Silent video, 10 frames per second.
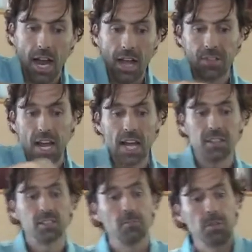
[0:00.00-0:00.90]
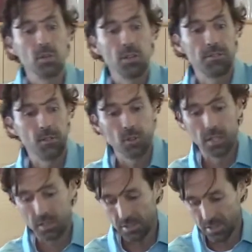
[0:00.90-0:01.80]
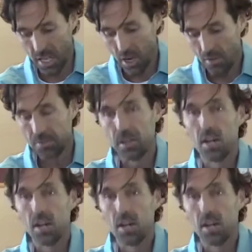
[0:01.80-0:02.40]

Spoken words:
and that is a beauty food in itself,